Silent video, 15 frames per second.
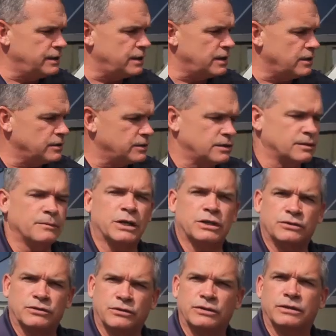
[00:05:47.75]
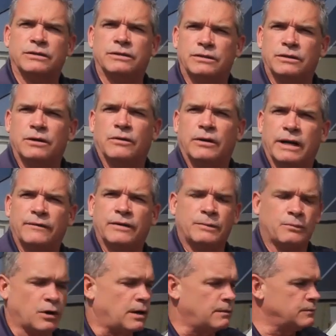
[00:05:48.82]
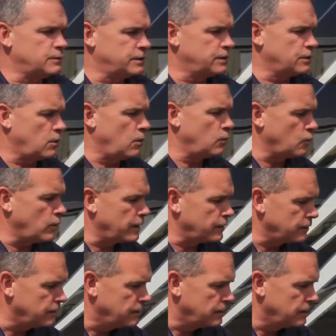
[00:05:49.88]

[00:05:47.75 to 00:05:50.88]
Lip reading: there, it's going to make sure you don't have any problems in the cold weather.